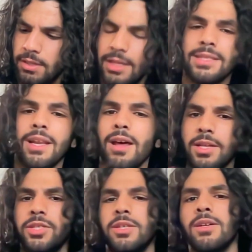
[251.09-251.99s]
It's a
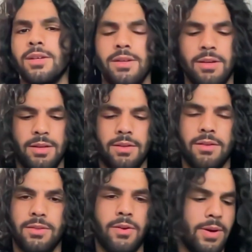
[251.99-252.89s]
large,
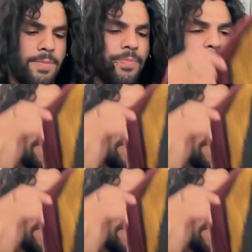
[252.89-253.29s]
so